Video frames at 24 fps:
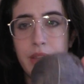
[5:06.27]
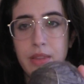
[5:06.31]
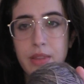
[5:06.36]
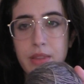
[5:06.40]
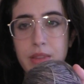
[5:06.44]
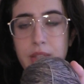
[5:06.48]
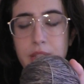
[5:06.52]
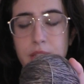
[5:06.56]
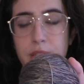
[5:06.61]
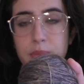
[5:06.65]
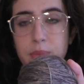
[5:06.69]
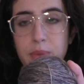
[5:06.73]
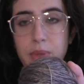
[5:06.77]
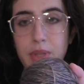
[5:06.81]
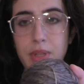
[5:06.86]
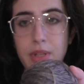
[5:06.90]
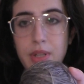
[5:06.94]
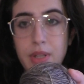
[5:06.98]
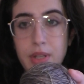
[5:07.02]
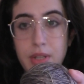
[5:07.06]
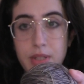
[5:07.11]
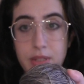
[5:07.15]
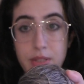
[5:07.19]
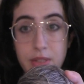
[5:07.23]
This one
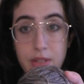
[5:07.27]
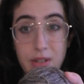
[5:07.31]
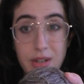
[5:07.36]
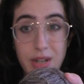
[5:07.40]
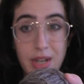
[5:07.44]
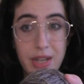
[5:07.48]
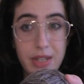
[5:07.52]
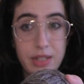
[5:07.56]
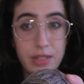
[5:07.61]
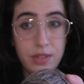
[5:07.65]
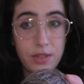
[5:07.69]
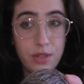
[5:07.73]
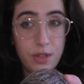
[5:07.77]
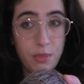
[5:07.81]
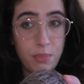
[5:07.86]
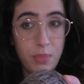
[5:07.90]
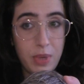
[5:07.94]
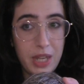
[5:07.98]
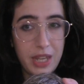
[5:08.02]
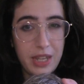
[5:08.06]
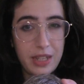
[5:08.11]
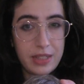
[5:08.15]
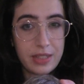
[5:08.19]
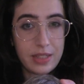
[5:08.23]
is their Astrid
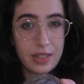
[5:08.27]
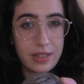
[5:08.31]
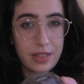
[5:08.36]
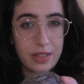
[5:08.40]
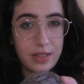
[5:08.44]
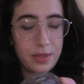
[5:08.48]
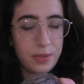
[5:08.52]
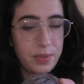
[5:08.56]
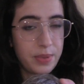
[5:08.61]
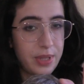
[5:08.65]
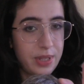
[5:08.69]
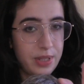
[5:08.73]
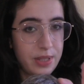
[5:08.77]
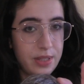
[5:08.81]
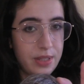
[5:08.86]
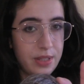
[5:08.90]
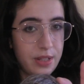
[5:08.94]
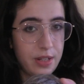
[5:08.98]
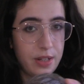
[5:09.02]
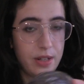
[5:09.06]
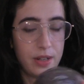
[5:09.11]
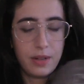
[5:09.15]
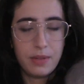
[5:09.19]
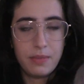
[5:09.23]
base, and this one is
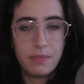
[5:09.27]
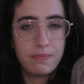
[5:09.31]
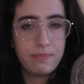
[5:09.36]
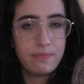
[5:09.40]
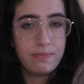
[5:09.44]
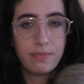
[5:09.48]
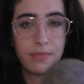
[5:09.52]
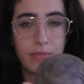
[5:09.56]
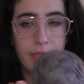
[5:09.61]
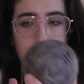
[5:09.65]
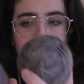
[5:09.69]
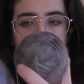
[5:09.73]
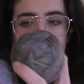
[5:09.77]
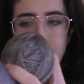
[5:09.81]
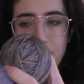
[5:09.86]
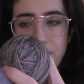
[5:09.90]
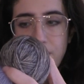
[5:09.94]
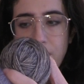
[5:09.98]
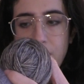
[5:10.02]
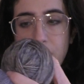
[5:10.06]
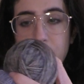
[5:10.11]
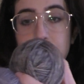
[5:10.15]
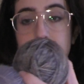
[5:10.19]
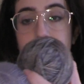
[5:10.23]
their, I
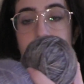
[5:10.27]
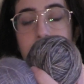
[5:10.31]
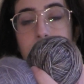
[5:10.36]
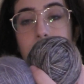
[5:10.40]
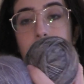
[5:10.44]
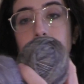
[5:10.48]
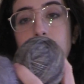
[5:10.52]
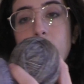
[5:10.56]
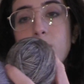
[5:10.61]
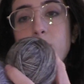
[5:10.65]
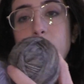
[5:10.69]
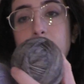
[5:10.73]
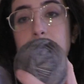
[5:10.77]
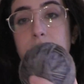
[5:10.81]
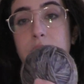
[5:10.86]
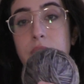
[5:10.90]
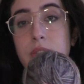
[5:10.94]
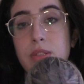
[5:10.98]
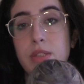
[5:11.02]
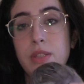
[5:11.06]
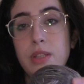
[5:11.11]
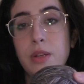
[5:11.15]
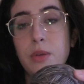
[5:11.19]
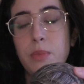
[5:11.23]
forget what it's called, but it's their
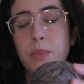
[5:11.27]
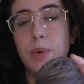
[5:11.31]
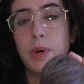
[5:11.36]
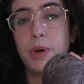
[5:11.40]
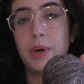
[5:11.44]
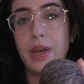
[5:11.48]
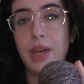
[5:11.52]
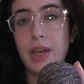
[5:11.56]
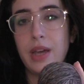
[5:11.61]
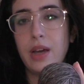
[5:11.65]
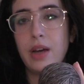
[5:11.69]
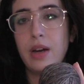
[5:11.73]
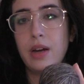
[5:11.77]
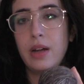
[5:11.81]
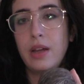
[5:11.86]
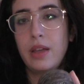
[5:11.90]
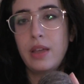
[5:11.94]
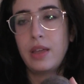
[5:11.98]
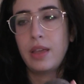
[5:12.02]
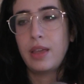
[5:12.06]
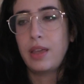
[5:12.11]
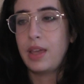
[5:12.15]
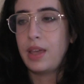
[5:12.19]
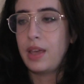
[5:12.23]
silk mohair.
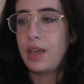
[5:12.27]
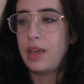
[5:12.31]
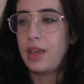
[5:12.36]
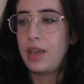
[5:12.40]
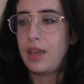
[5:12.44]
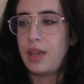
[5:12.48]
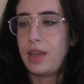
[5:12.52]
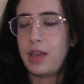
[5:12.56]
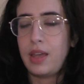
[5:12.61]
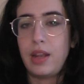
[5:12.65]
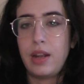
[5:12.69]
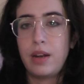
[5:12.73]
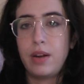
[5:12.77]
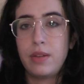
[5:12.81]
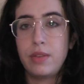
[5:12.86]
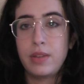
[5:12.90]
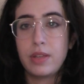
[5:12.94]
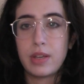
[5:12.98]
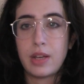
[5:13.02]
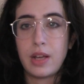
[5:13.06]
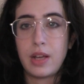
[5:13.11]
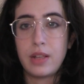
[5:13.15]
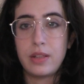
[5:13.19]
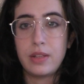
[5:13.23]
And I know the
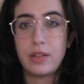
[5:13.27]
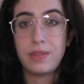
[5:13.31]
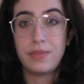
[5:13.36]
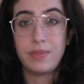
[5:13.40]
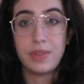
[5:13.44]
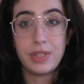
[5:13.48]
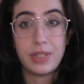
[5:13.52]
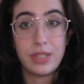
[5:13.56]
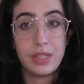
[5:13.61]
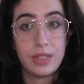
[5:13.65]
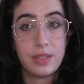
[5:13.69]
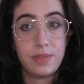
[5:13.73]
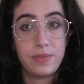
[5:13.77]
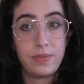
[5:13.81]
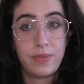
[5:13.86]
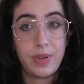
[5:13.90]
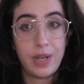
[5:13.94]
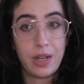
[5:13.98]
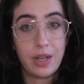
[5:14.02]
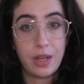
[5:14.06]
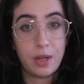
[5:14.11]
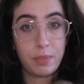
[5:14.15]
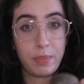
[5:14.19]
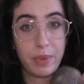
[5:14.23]
color of this is
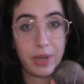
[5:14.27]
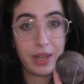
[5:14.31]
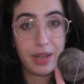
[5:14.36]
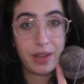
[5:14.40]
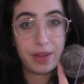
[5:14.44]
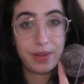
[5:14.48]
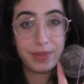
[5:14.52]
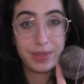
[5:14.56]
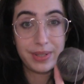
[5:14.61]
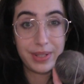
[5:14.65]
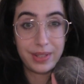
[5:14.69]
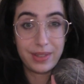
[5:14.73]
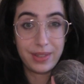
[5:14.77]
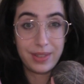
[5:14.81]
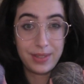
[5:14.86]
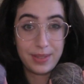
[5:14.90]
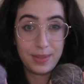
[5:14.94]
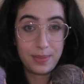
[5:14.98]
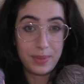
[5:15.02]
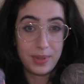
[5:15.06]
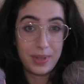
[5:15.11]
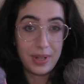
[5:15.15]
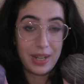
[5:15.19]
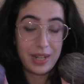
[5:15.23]
fog bound, and
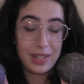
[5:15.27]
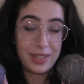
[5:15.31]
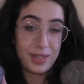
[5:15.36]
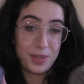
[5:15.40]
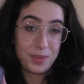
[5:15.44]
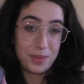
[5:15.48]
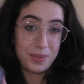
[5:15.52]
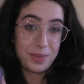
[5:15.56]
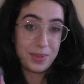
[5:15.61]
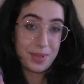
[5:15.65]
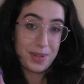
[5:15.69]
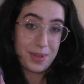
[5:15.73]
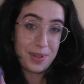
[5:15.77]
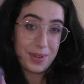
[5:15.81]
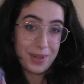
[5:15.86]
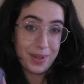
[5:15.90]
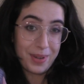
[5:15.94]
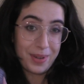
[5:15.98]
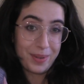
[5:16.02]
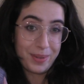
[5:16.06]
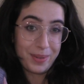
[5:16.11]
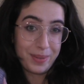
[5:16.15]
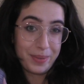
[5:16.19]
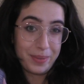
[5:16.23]
this one I don't
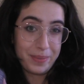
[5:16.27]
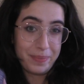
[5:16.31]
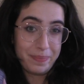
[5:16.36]
know